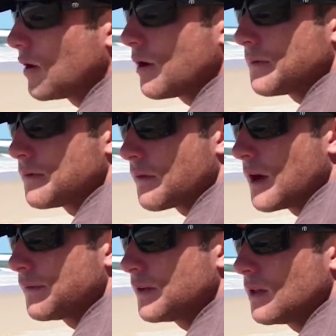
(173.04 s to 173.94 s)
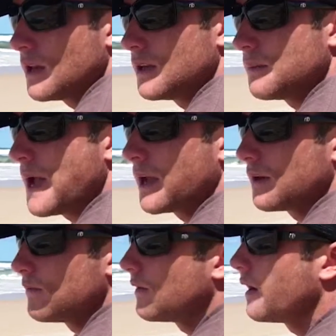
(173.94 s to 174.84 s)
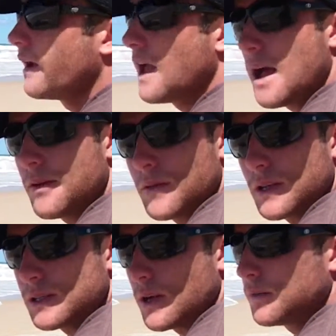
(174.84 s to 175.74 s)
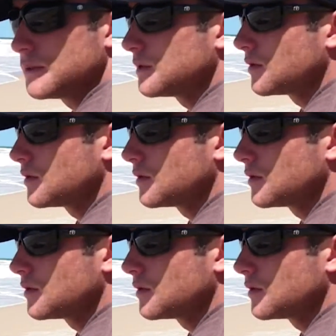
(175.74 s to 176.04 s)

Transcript: off in front of you, then you're making it very hard for yourself to